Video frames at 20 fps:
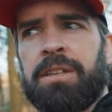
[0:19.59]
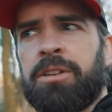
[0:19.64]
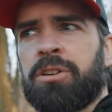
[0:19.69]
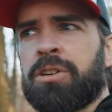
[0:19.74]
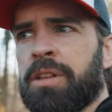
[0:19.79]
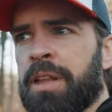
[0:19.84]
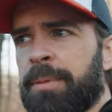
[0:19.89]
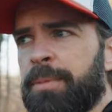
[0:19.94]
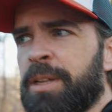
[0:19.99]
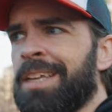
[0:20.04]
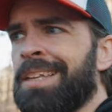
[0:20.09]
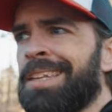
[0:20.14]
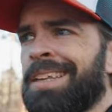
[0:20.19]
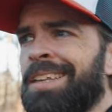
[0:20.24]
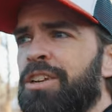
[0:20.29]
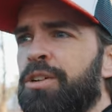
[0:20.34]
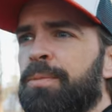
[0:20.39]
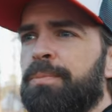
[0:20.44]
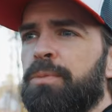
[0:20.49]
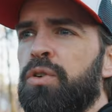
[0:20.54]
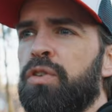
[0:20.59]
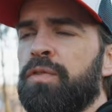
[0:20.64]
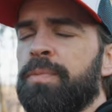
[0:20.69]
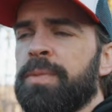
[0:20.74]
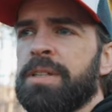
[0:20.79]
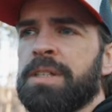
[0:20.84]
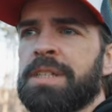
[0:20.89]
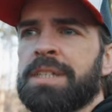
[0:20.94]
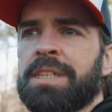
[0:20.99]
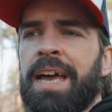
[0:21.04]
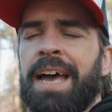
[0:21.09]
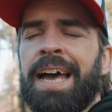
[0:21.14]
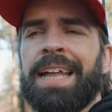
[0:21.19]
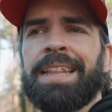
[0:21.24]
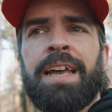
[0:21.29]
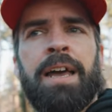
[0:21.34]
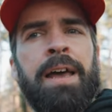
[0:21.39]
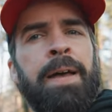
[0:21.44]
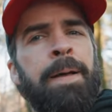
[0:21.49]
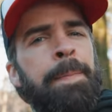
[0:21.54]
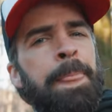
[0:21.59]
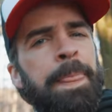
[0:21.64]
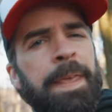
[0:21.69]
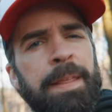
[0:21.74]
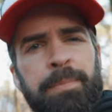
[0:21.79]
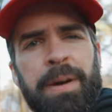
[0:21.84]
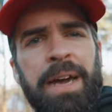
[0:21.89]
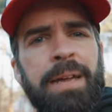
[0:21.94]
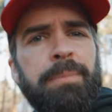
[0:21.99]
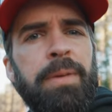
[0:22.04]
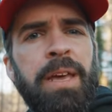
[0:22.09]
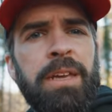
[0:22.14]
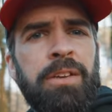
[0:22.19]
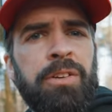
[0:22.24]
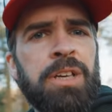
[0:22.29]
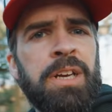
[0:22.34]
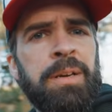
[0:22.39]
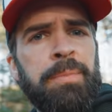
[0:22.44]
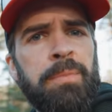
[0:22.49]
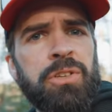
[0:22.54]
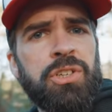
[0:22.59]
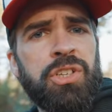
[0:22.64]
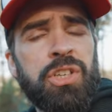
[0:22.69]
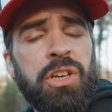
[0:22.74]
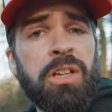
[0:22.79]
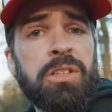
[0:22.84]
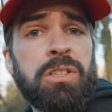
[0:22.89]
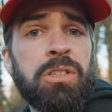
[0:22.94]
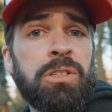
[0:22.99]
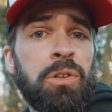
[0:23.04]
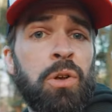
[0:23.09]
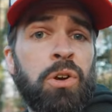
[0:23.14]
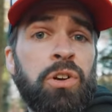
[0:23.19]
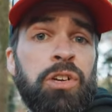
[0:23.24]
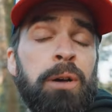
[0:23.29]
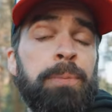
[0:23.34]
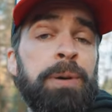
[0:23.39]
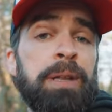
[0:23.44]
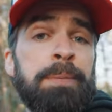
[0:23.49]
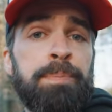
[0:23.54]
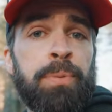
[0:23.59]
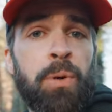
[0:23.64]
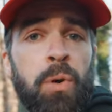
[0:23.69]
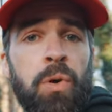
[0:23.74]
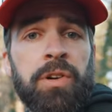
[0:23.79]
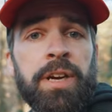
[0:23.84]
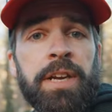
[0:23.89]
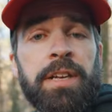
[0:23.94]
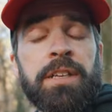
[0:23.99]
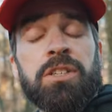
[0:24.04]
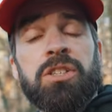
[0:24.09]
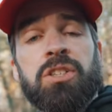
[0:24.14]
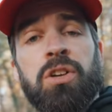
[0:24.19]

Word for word: You're limited in your movements and it might make your gimbal shots look a bit boring.